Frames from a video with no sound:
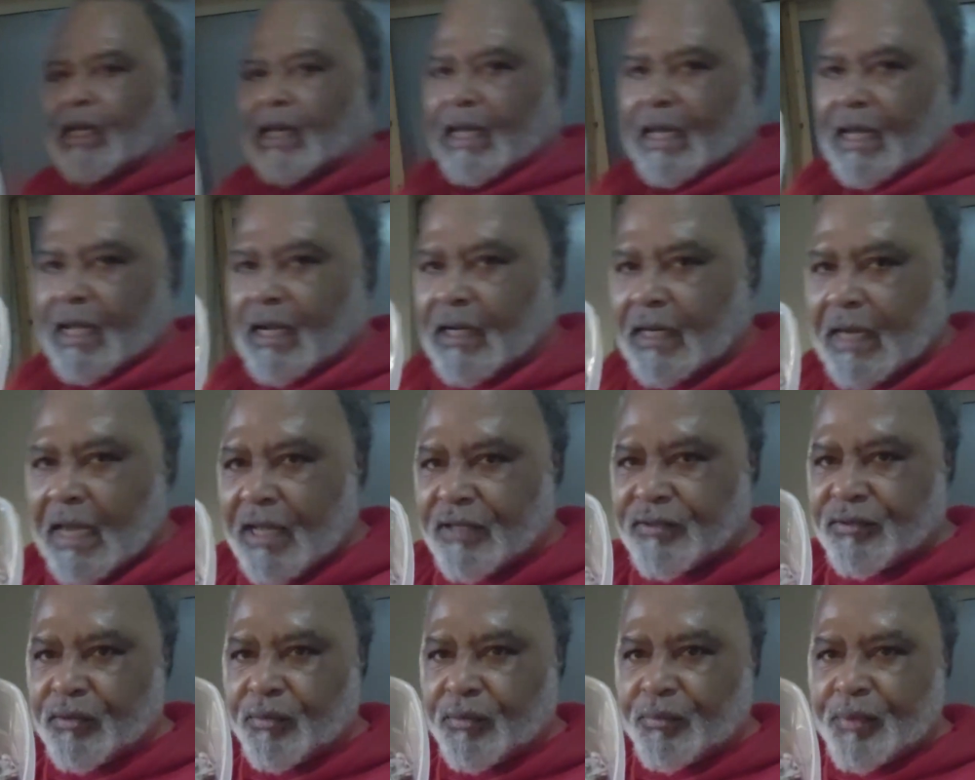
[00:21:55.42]
And he
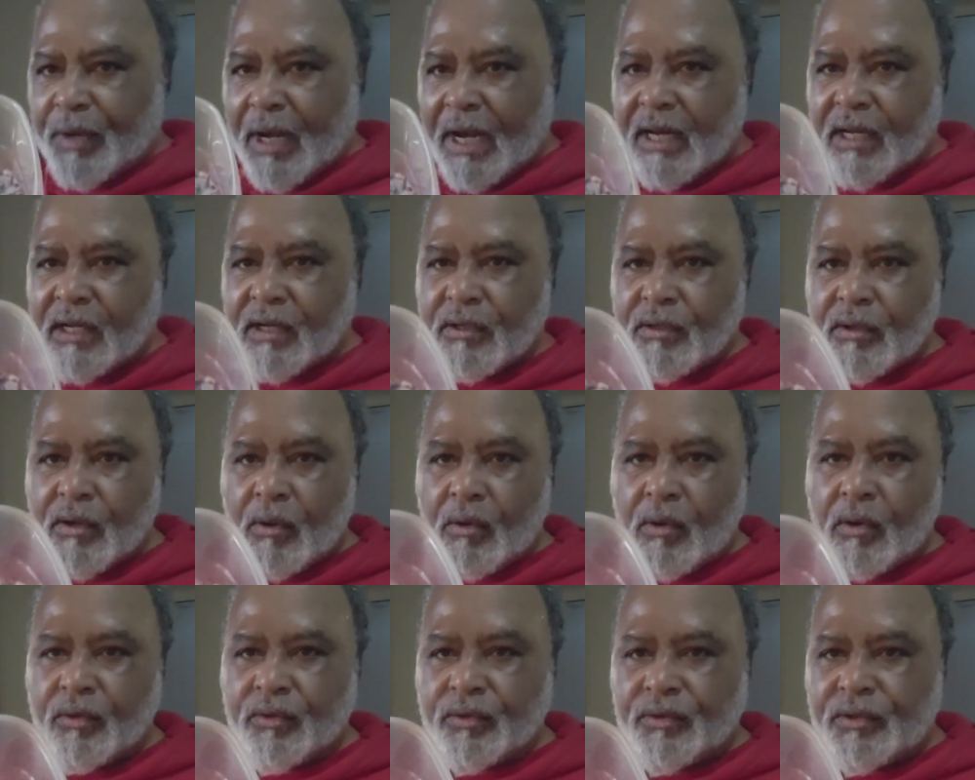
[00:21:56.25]
has oregano
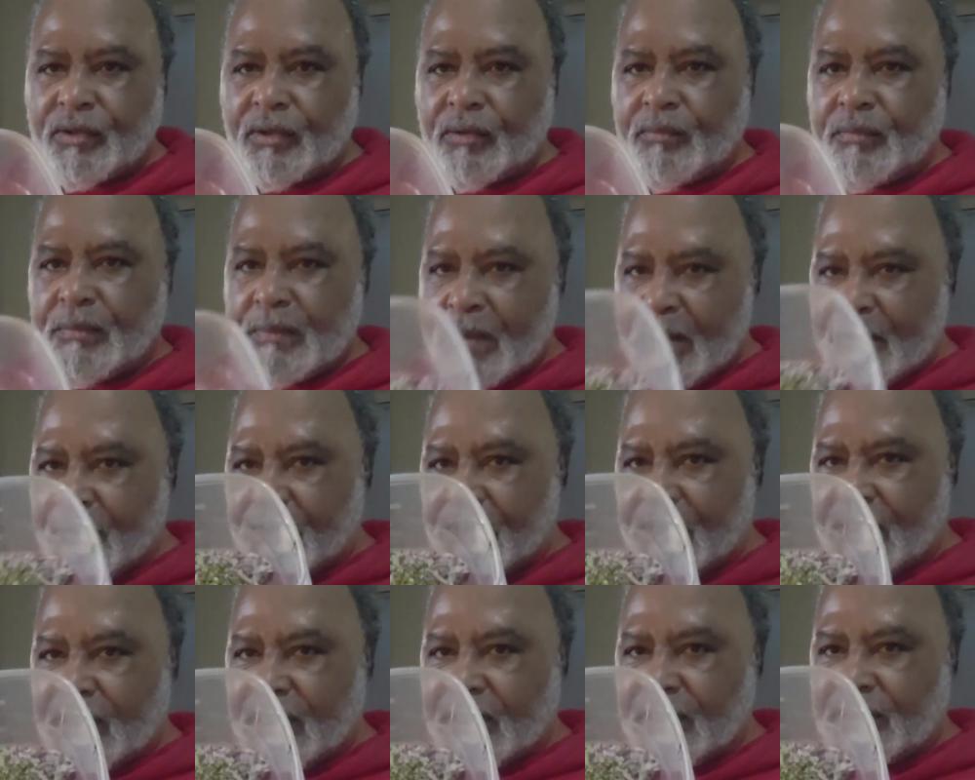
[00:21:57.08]
also.
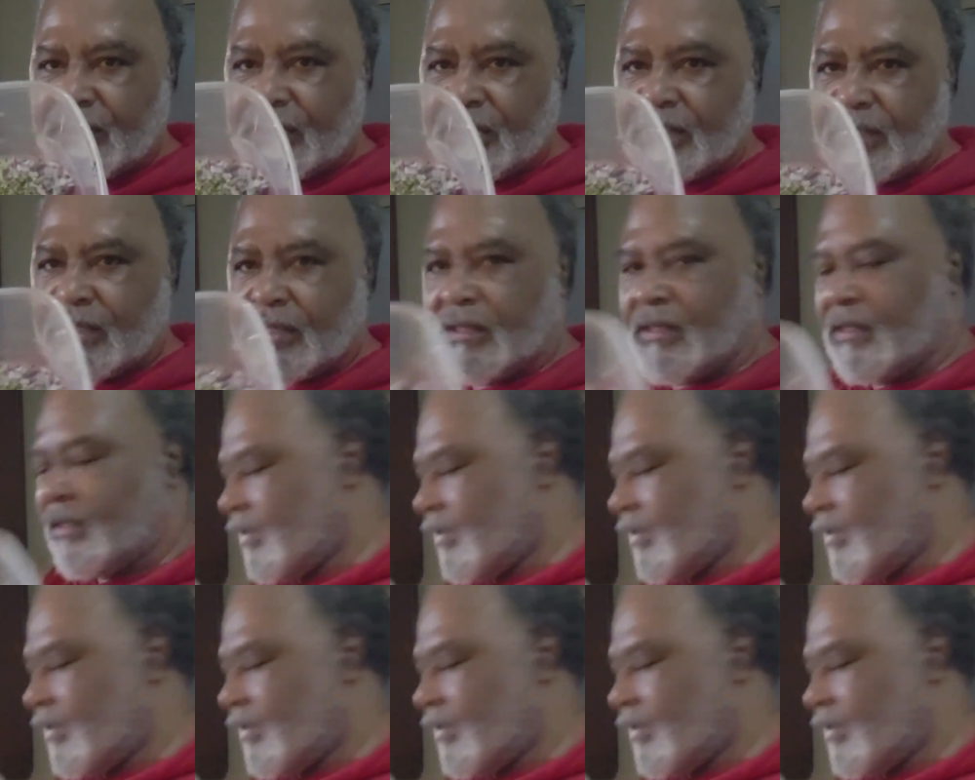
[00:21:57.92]
Remember this?